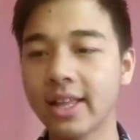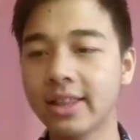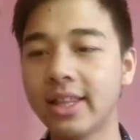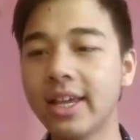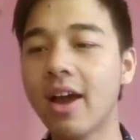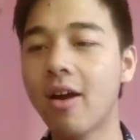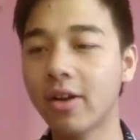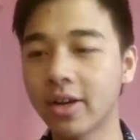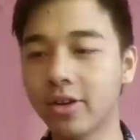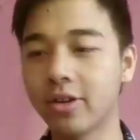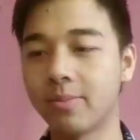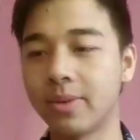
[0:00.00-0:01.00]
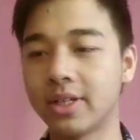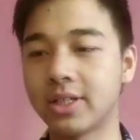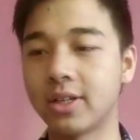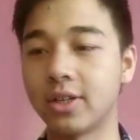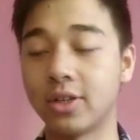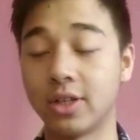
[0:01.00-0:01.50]
they are good,
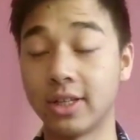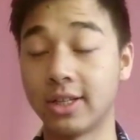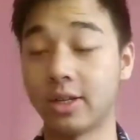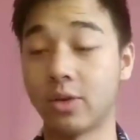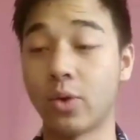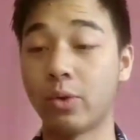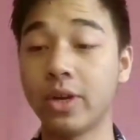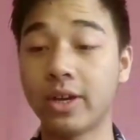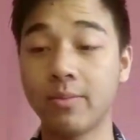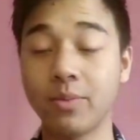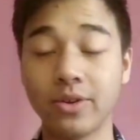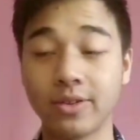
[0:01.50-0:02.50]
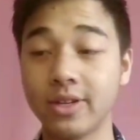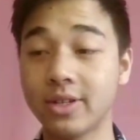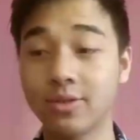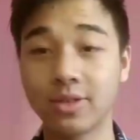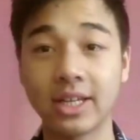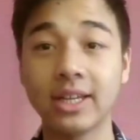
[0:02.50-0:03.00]
but when we compare
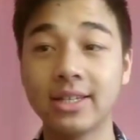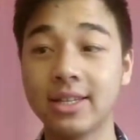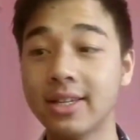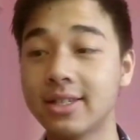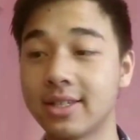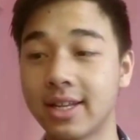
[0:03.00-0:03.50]
this to Daisies,